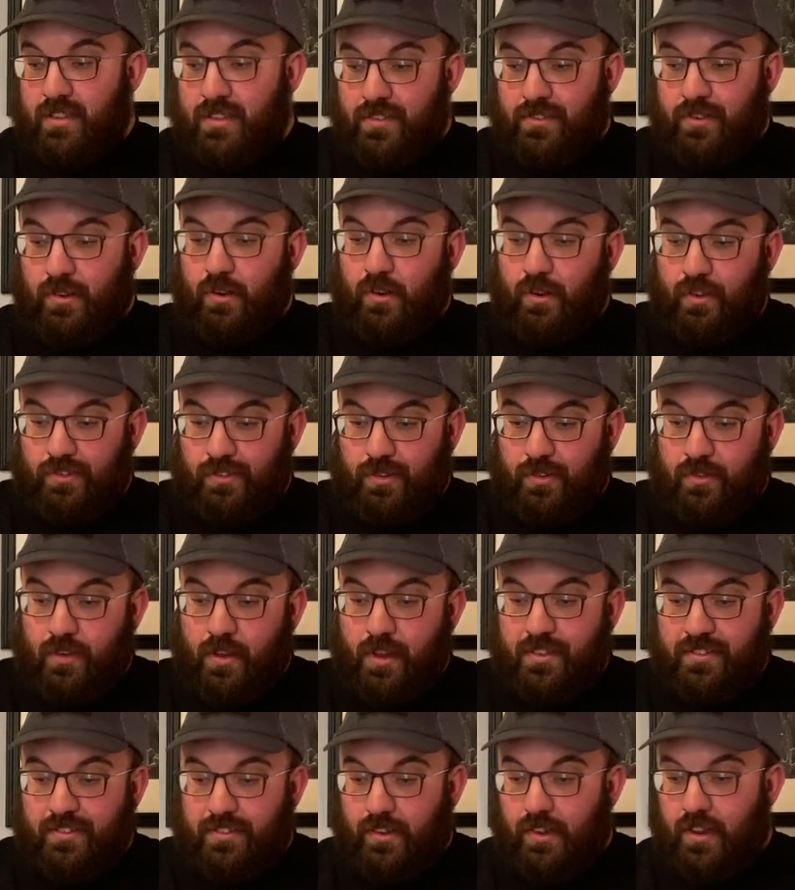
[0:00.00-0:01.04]
These are also
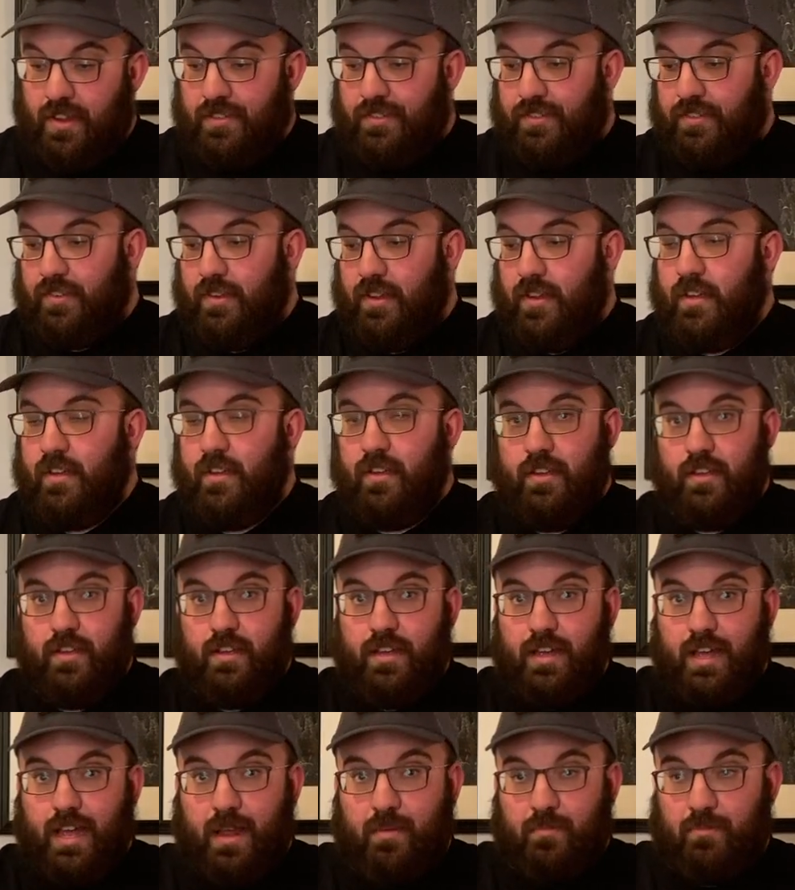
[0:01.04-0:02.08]
night sights,
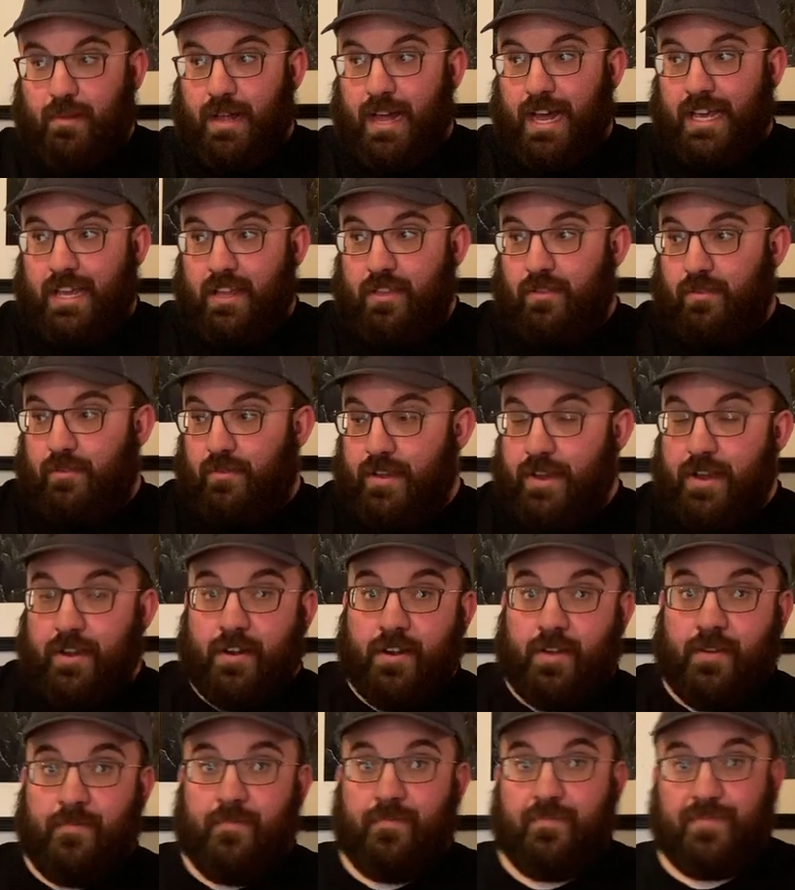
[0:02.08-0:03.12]
and black in the
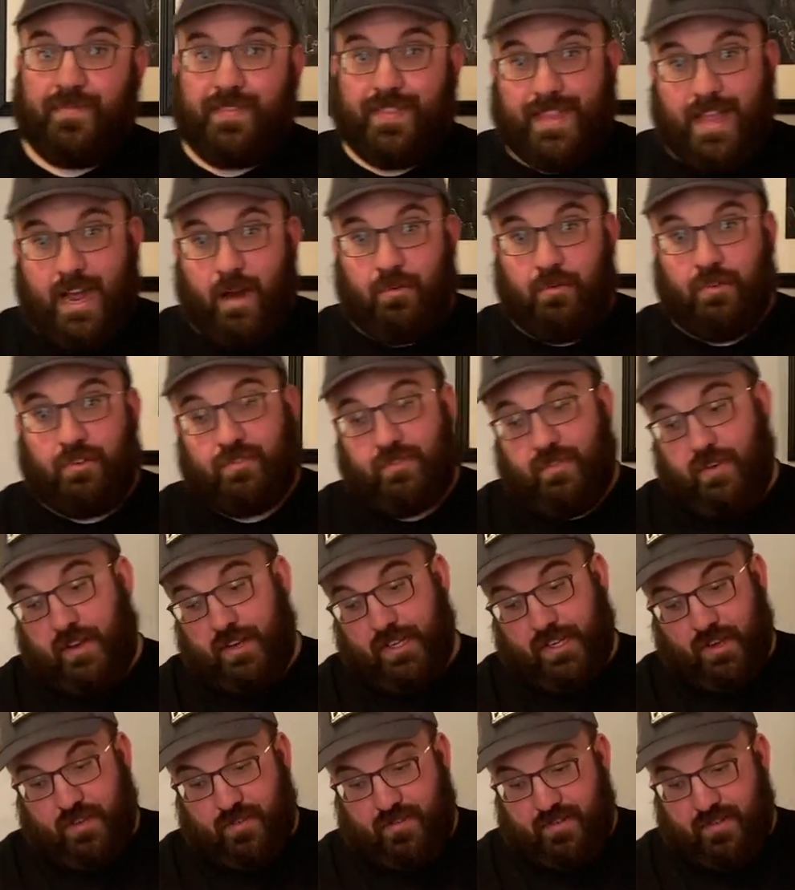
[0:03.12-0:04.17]
rear. That works very
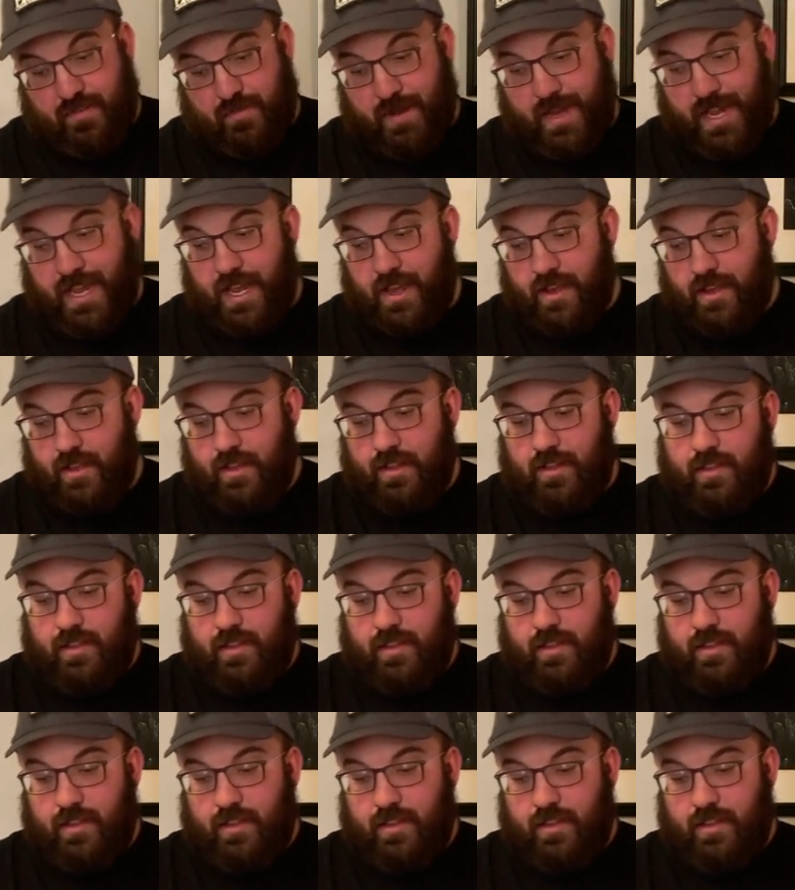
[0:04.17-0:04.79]
good for me.